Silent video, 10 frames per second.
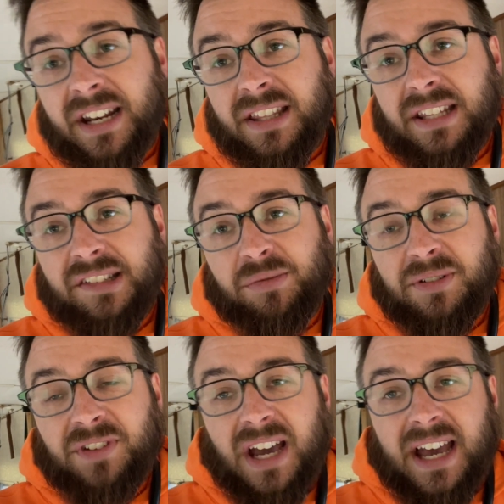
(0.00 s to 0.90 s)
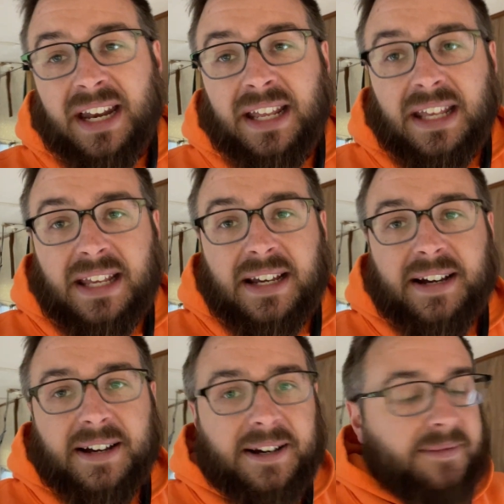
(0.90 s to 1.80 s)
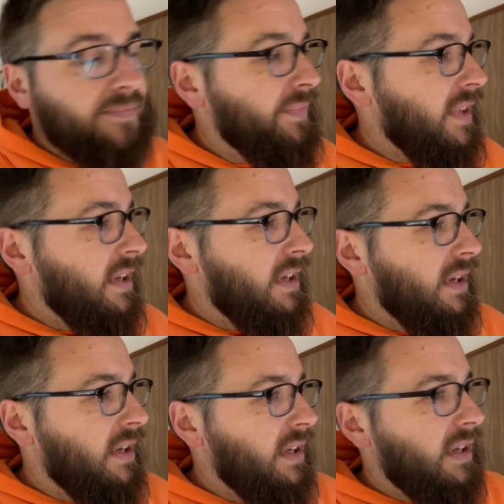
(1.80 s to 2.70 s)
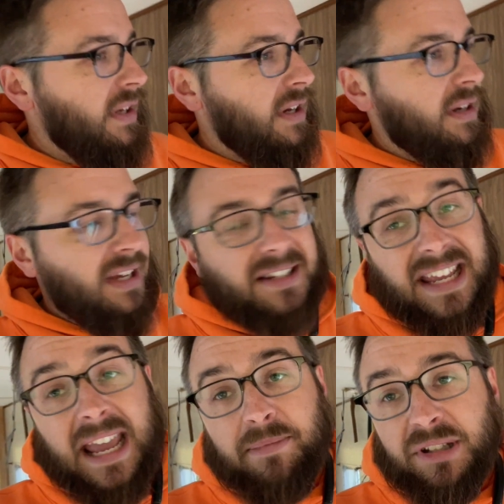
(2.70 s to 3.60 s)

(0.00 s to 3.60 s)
of these, we've got a tape.